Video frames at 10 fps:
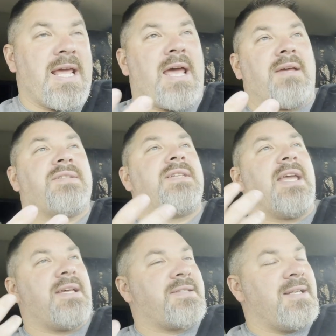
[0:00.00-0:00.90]
Yes.
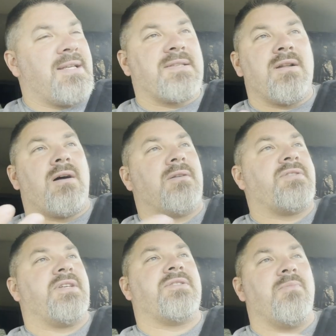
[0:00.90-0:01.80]
Yes, it is an
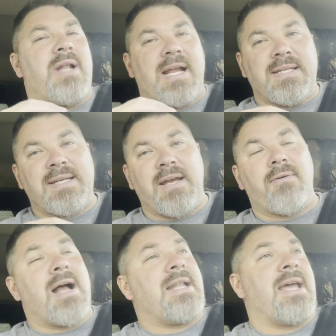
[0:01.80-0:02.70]
honor system, but I can tell
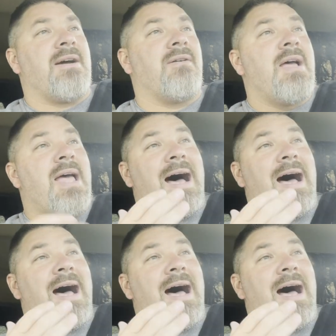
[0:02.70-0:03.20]
you right now,